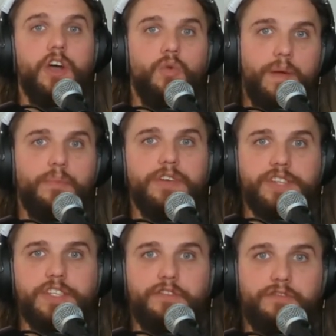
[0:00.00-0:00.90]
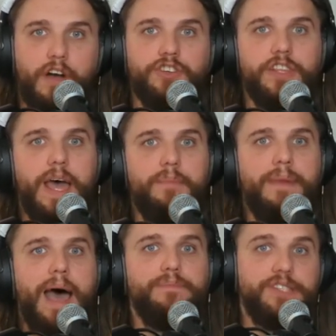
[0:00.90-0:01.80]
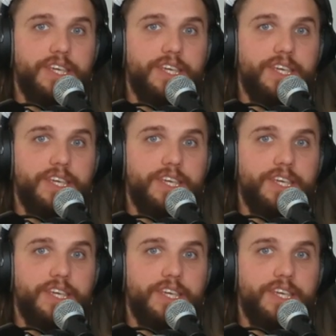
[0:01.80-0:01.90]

represents a function that maps